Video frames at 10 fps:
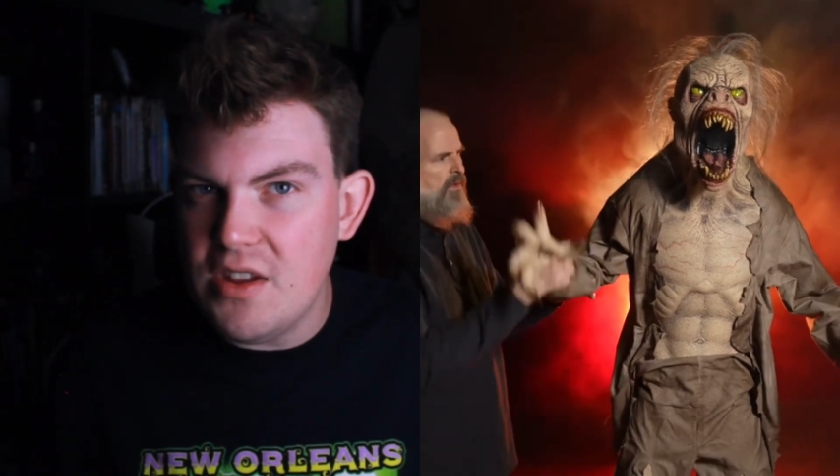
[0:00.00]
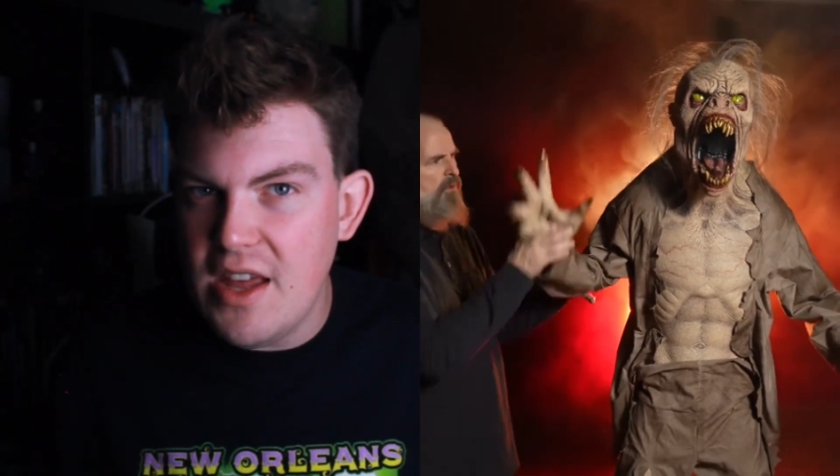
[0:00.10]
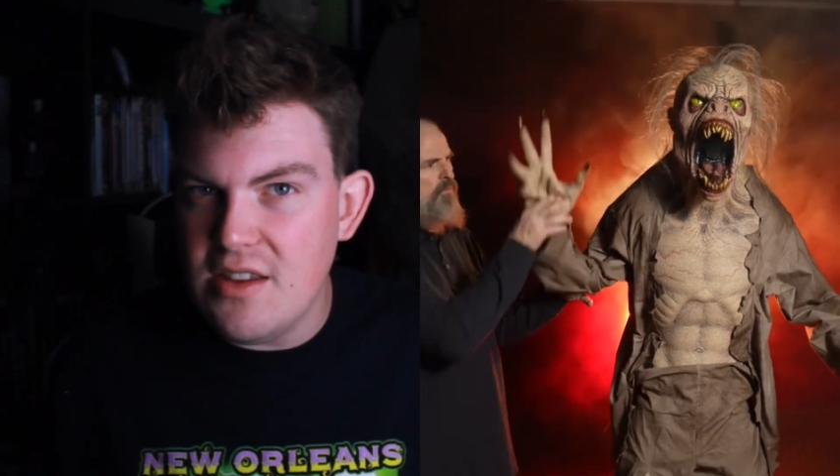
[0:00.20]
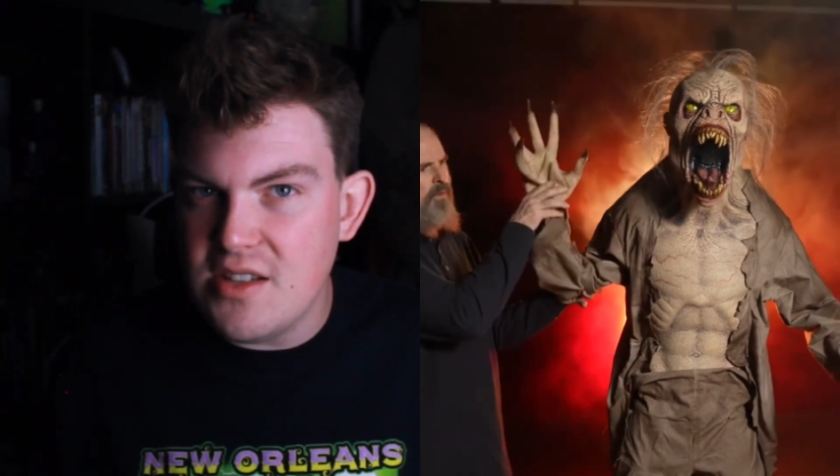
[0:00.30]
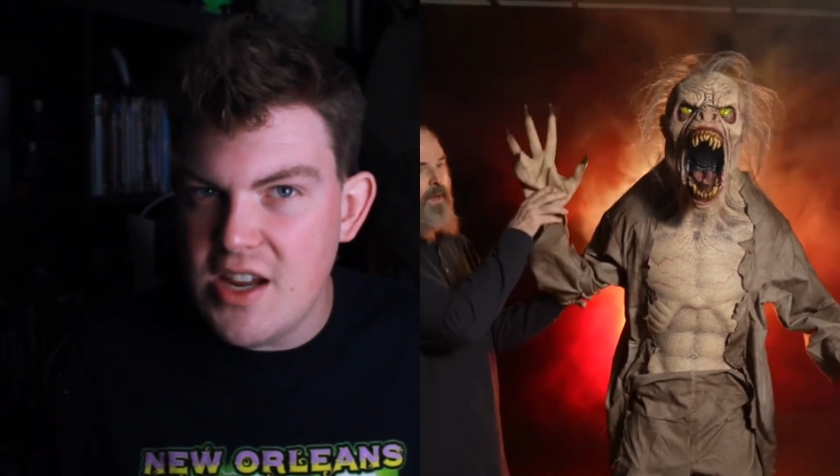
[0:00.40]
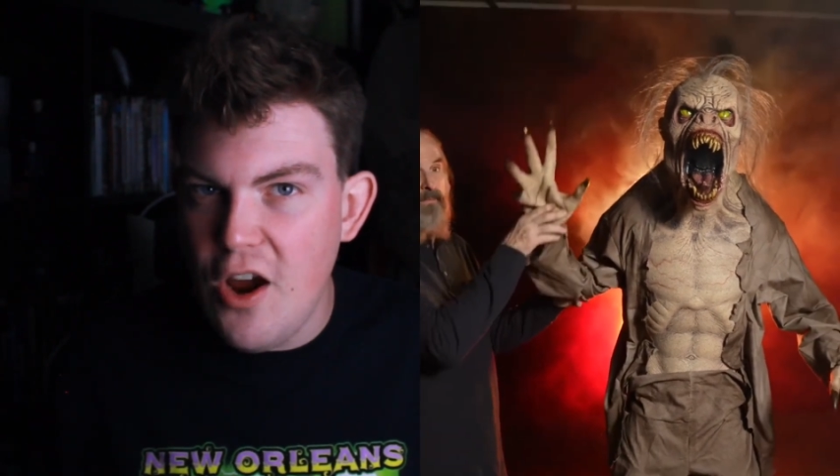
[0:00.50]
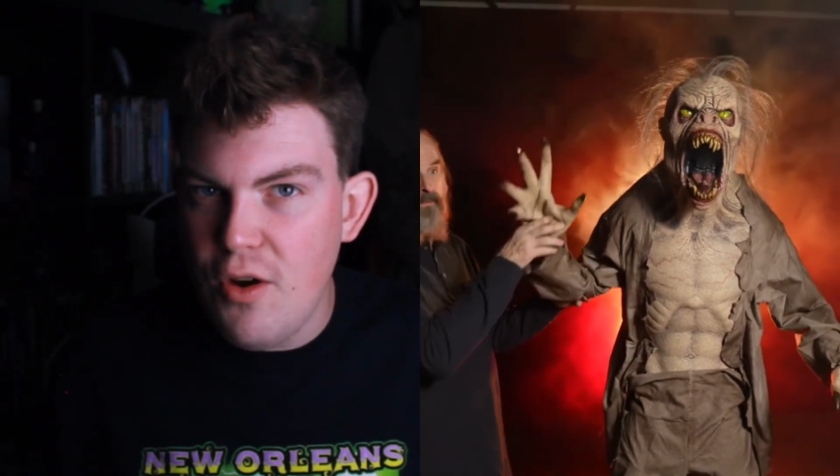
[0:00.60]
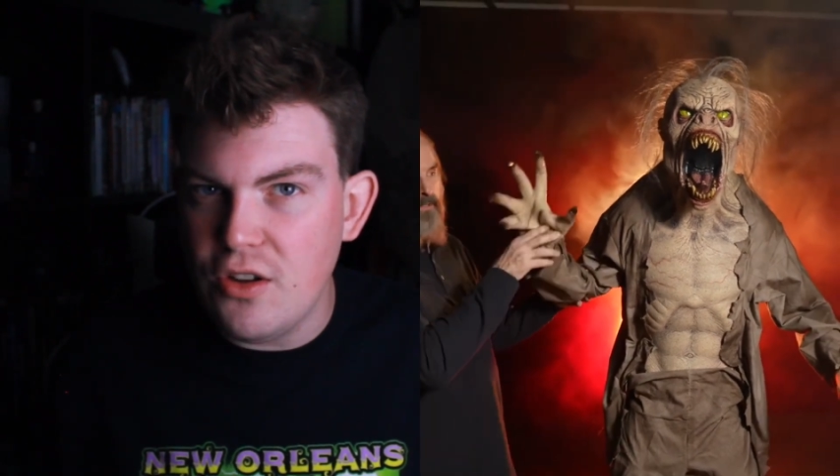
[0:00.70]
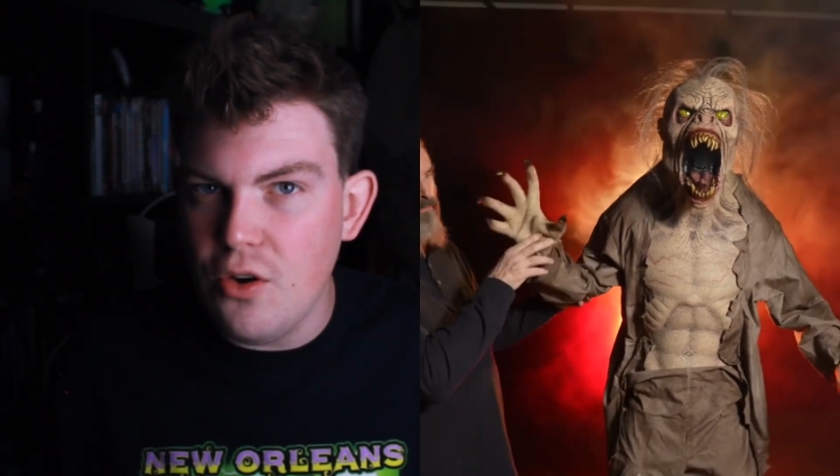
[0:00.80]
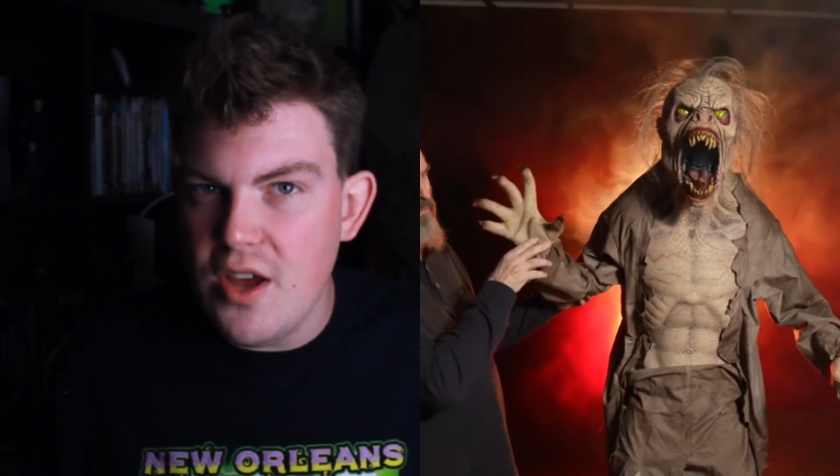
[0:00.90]
that this
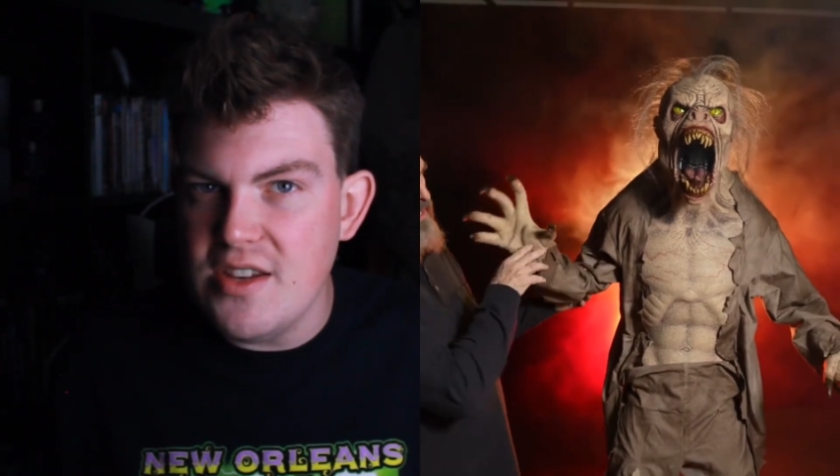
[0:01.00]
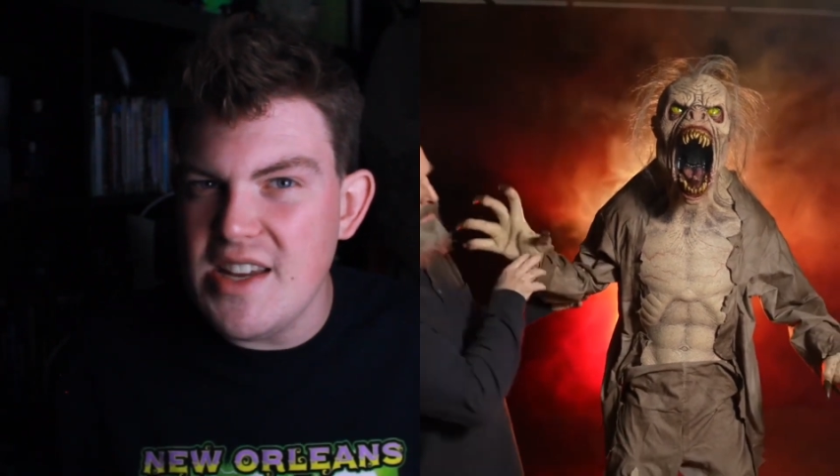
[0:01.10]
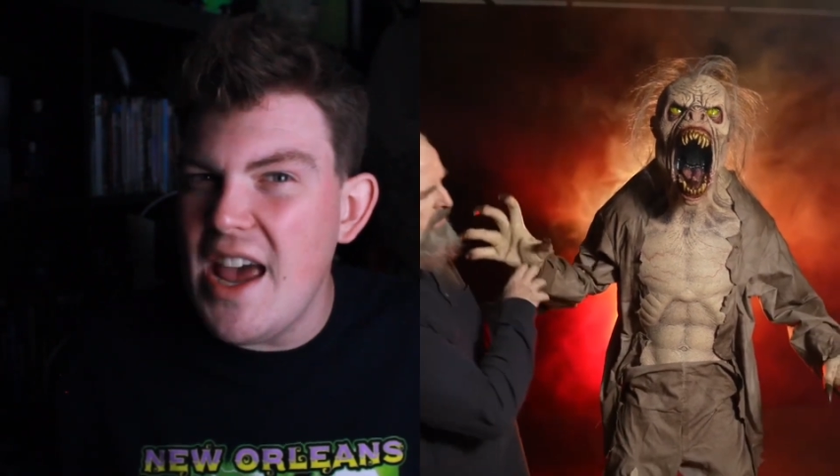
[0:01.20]
character is